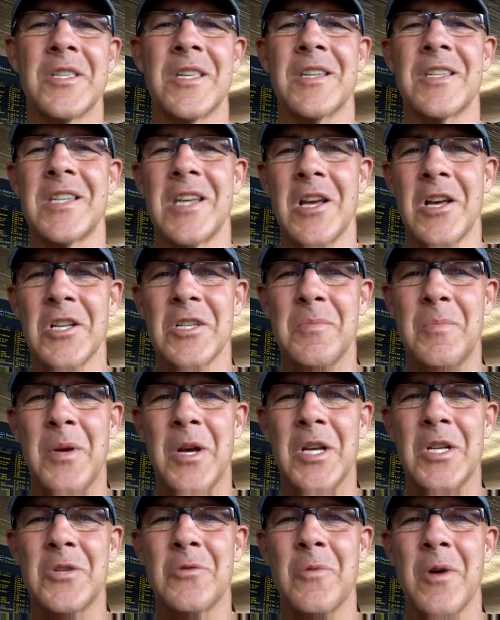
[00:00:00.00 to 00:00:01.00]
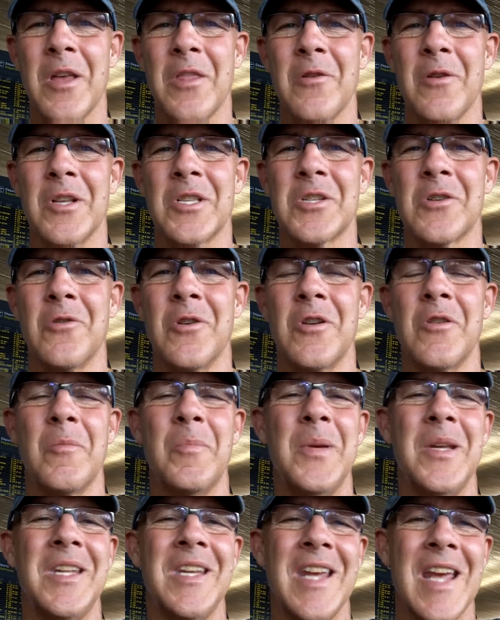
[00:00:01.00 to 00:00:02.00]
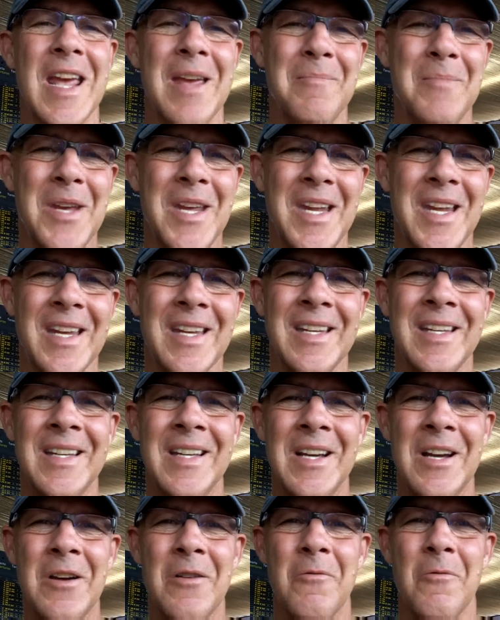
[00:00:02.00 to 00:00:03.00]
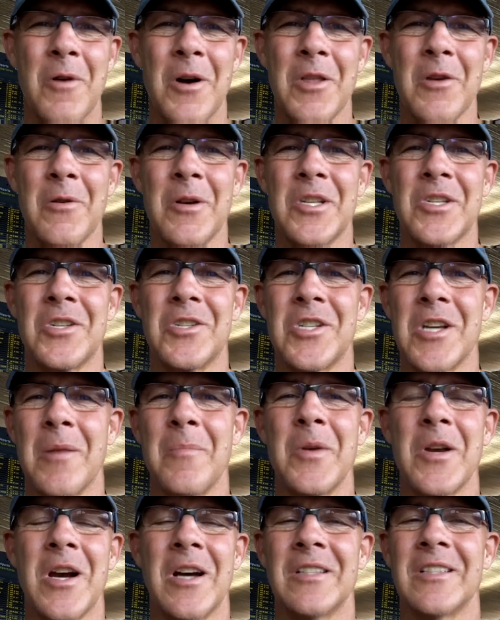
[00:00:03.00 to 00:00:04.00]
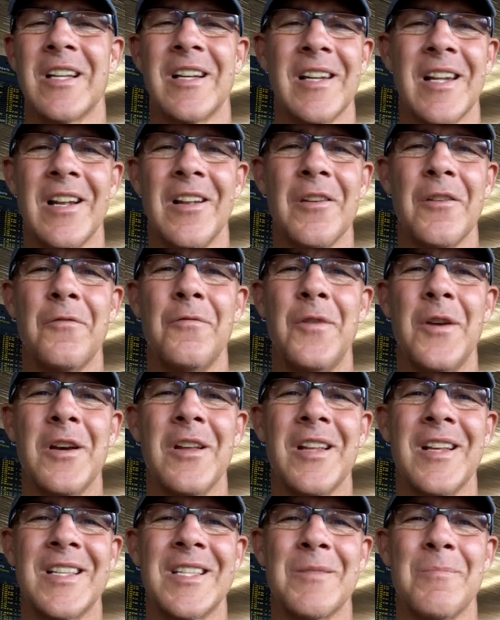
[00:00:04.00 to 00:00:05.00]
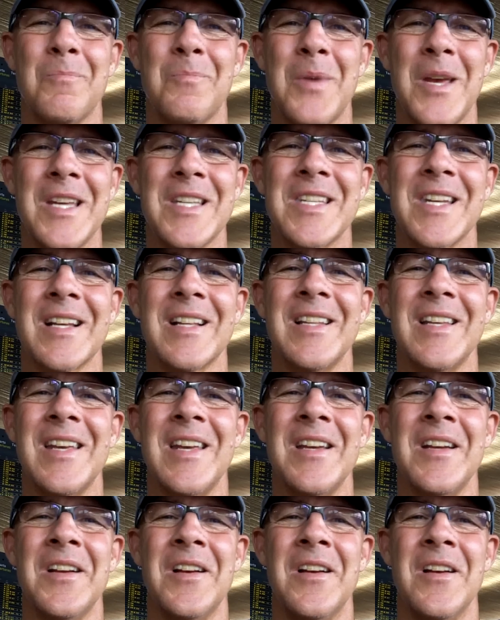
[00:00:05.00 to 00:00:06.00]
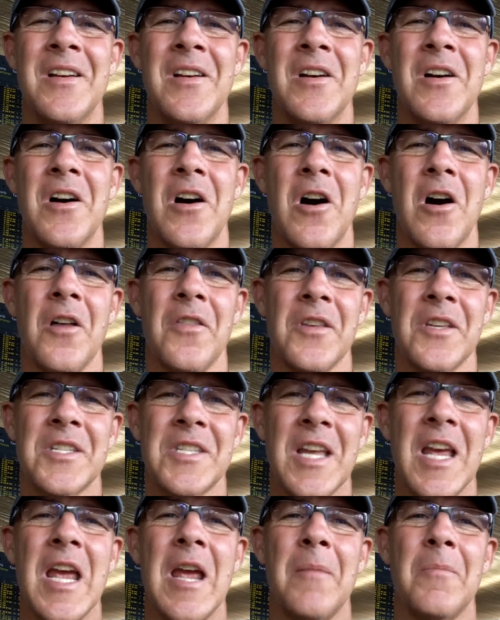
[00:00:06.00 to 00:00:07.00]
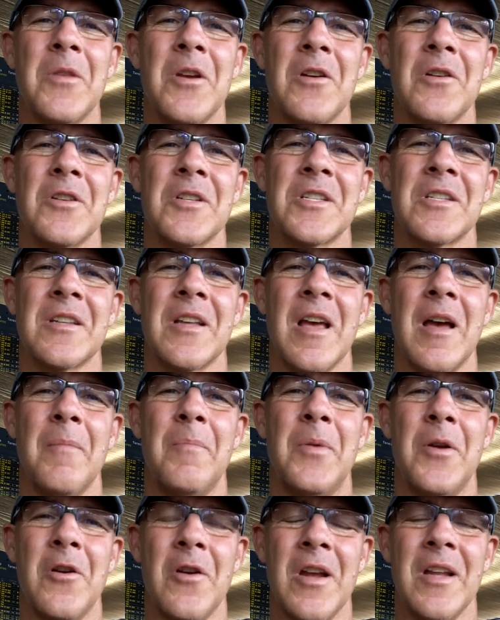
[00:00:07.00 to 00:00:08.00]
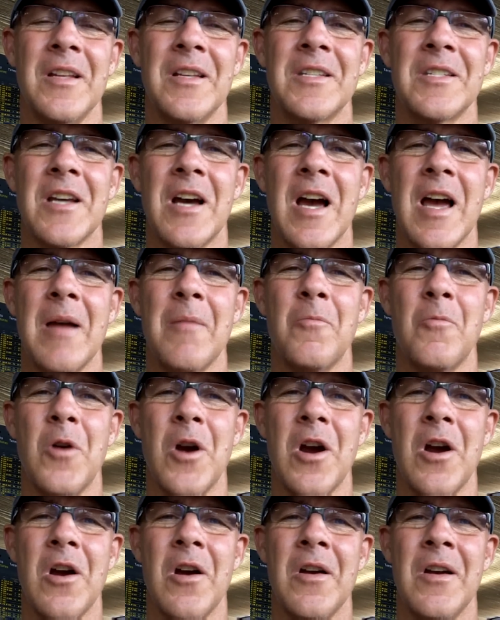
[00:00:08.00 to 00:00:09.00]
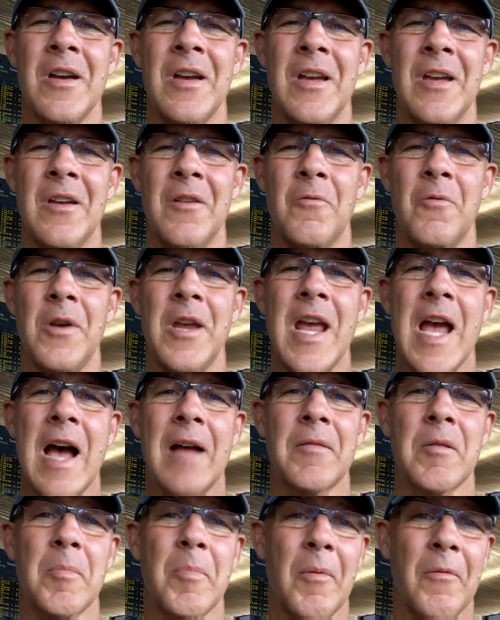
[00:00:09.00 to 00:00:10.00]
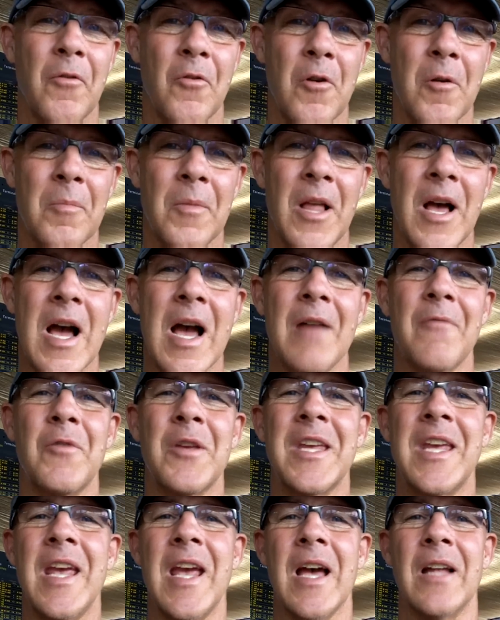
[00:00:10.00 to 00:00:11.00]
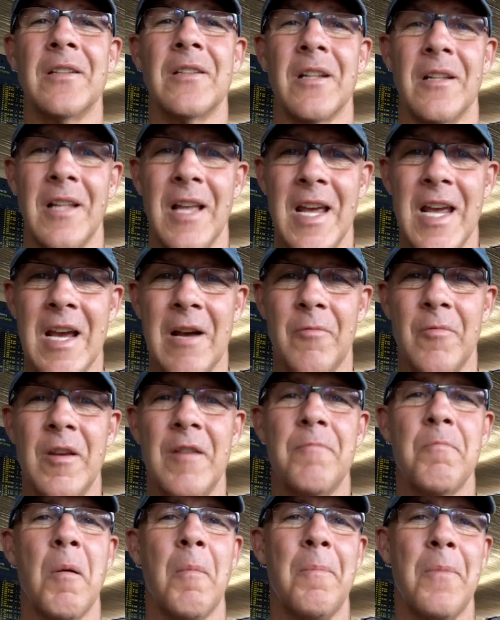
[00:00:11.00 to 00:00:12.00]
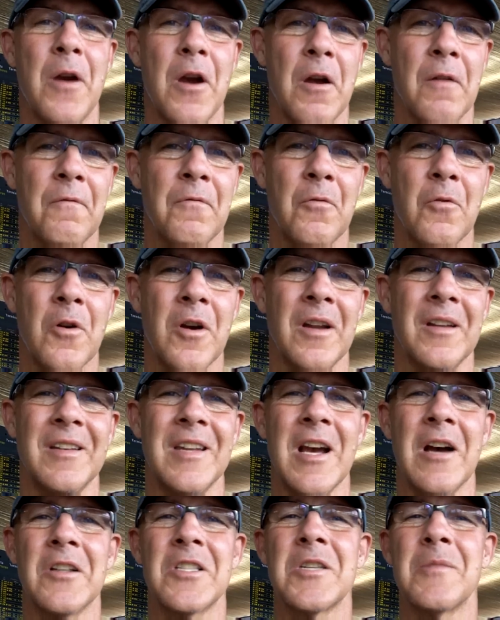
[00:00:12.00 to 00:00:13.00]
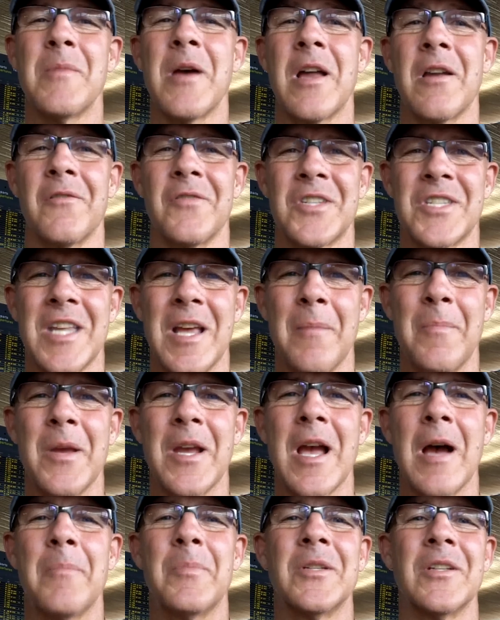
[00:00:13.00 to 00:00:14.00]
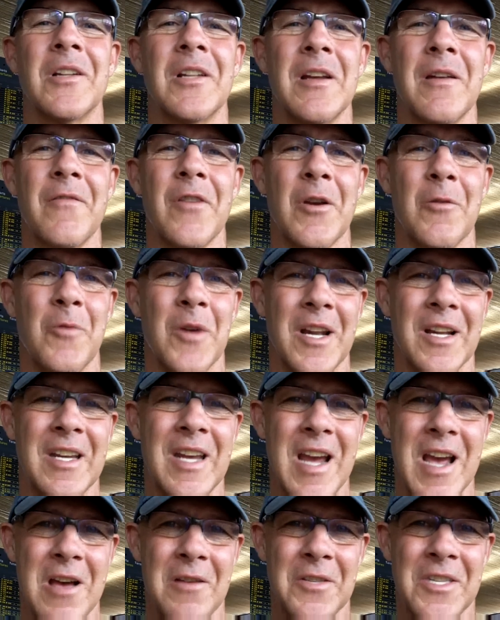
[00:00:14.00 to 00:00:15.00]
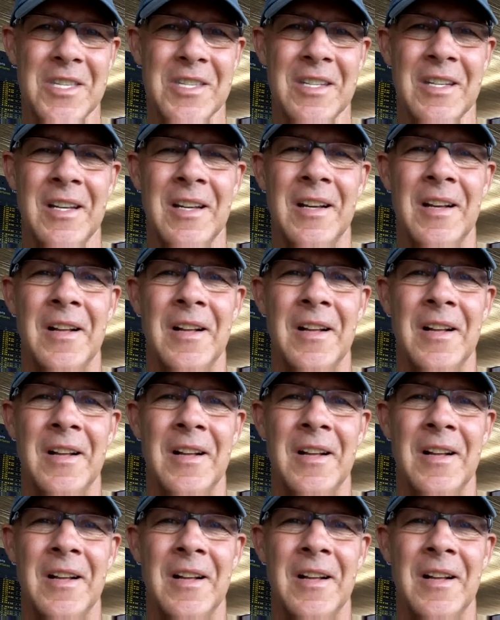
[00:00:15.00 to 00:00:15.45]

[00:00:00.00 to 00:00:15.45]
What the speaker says: it's a sales pitch, whether it's going to a PTA meeting, whether it's jumping onto the Little League field. It's basically all the same. There's a period in time where we have to perform live. We can't delay it. We've prepared for it. Now it's a matter of stepping up and delivering when it counts.